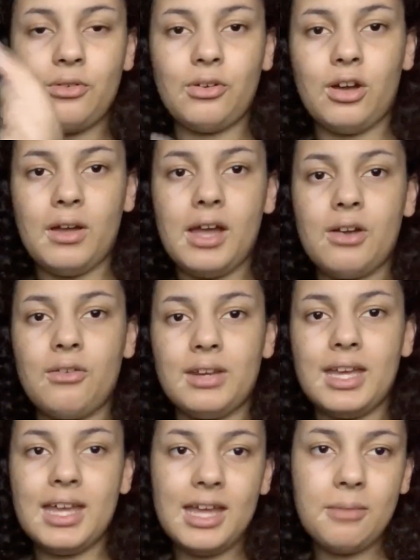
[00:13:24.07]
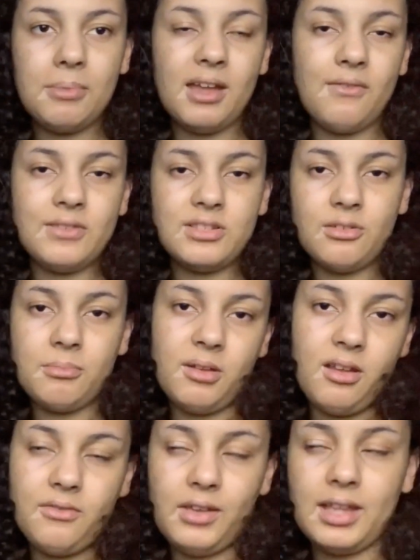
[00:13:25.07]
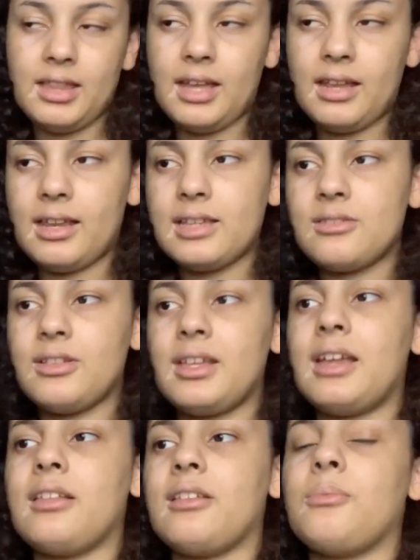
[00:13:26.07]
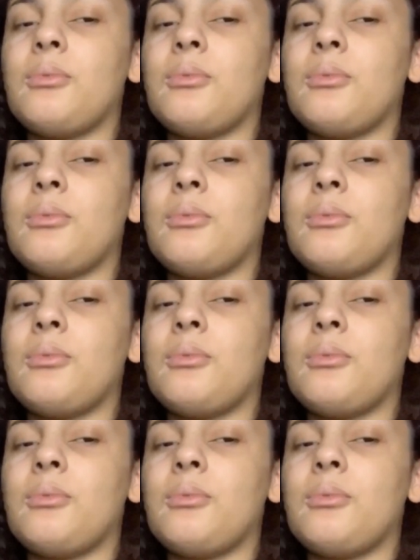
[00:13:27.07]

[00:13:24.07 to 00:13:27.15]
got going on here, but if it's not perfect then that's not the end of the